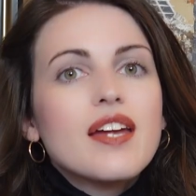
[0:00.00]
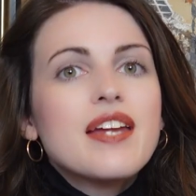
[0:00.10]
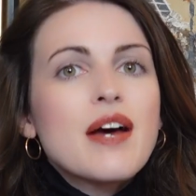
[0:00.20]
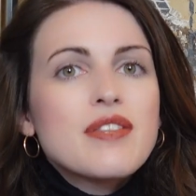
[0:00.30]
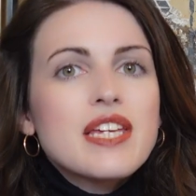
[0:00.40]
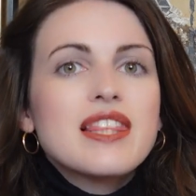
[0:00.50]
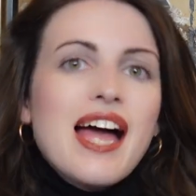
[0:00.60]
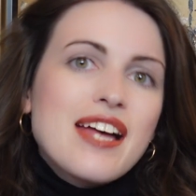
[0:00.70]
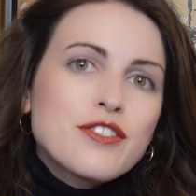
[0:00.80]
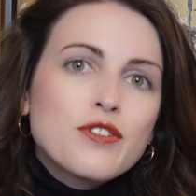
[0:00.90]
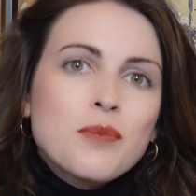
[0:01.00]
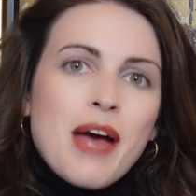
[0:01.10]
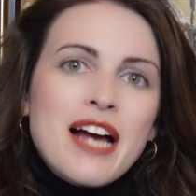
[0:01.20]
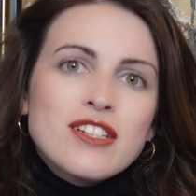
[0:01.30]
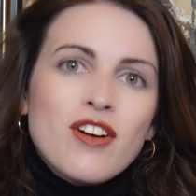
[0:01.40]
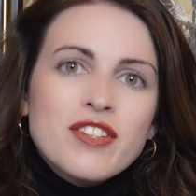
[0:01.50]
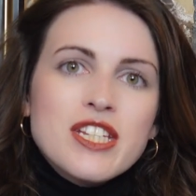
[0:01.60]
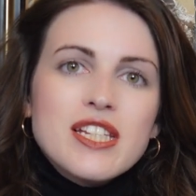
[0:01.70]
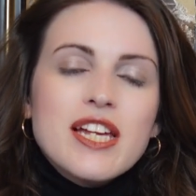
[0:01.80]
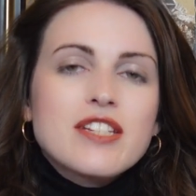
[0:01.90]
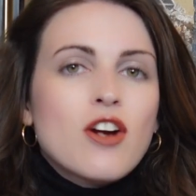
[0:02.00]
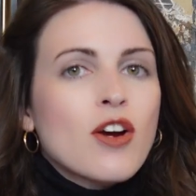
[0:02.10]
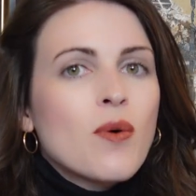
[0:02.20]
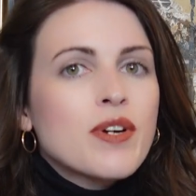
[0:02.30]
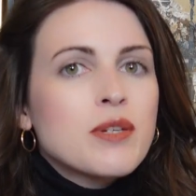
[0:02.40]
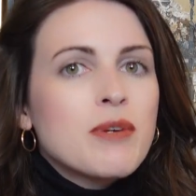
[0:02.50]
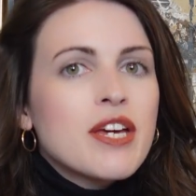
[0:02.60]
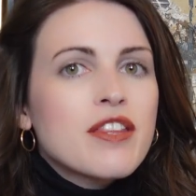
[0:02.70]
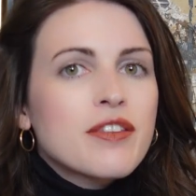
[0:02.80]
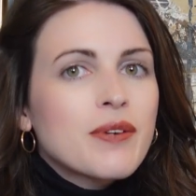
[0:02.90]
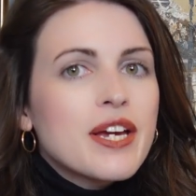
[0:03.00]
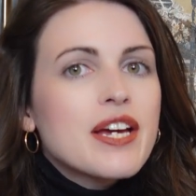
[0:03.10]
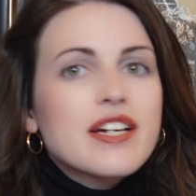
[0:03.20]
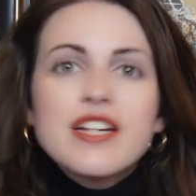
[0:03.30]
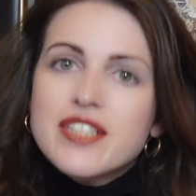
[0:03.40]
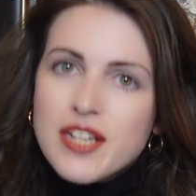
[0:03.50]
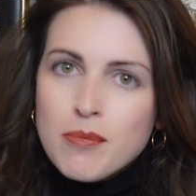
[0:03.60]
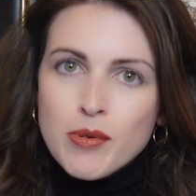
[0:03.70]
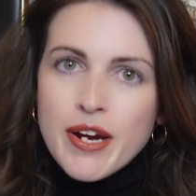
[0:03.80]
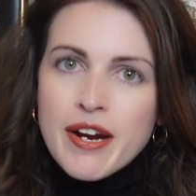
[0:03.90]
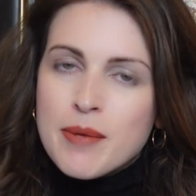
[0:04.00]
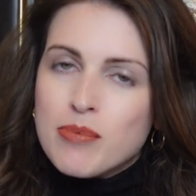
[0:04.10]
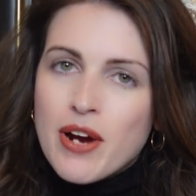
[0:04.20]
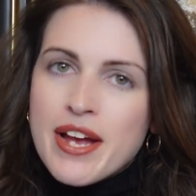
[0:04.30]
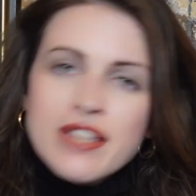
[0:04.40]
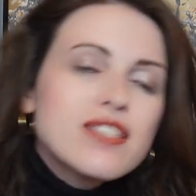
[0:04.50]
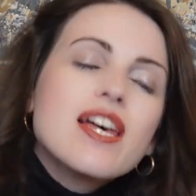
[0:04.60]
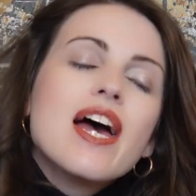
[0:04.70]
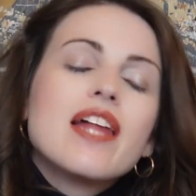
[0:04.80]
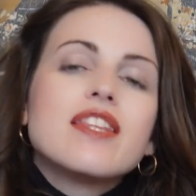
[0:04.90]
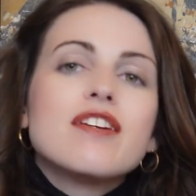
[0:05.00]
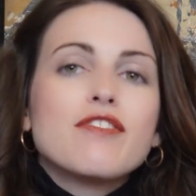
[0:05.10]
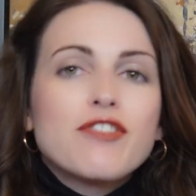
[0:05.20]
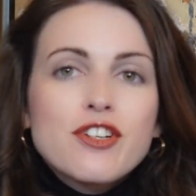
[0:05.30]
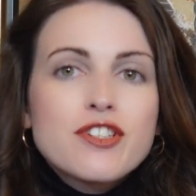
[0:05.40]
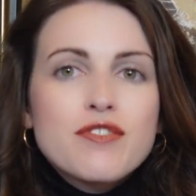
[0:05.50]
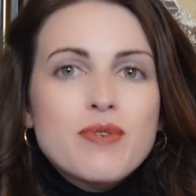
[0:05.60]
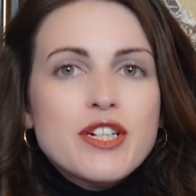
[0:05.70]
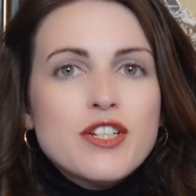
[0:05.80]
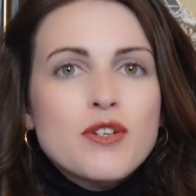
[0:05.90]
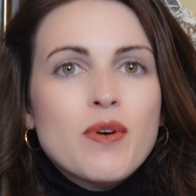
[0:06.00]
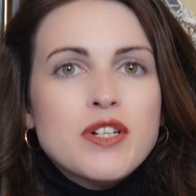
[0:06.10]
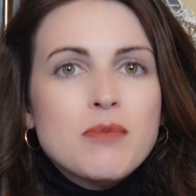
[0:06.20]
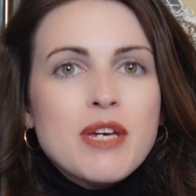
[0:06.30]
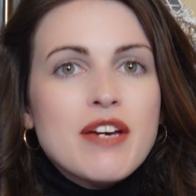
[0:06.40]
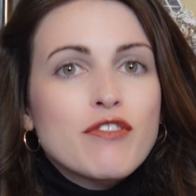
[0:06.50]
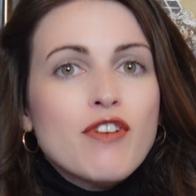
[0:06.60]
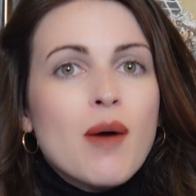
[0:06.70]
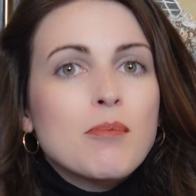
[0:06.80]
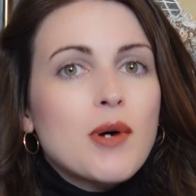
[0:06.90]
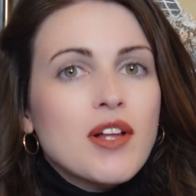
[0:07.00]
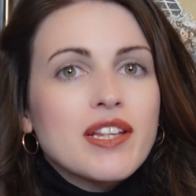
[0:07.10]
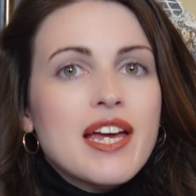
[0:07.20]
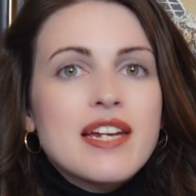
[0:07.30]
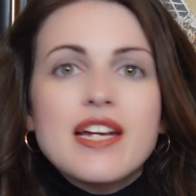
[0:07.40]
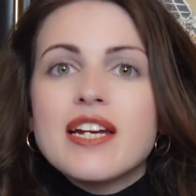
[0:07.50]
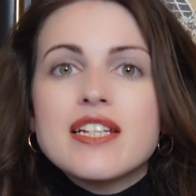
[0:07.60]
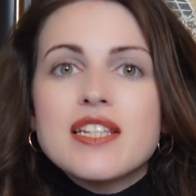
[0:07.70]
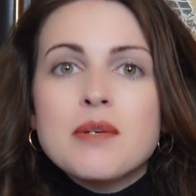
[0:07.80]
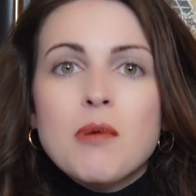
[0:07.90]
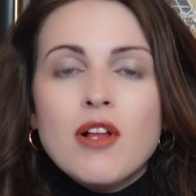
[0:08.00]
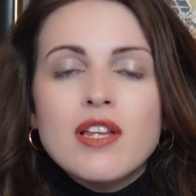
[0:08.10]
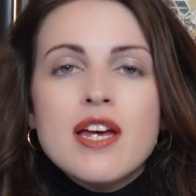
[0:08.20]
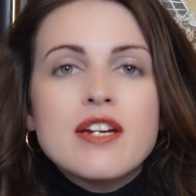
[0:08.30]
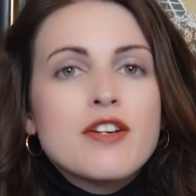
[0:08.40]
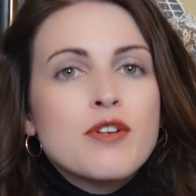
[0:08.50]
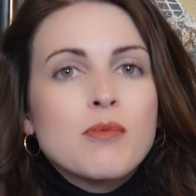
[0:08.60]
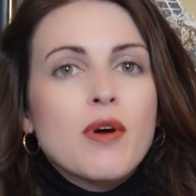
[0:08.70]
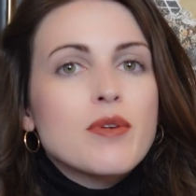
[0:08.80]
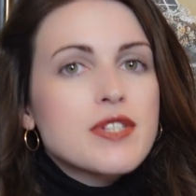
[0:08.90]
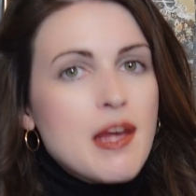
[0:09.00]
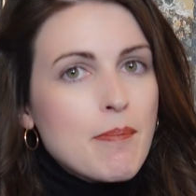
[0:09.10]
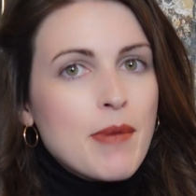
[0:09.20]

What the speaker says: Now, the last 3 bags on this list are going to be 3 contemporary brands. The first of which is going to be from Pauline. It is the Pauline Numero Sept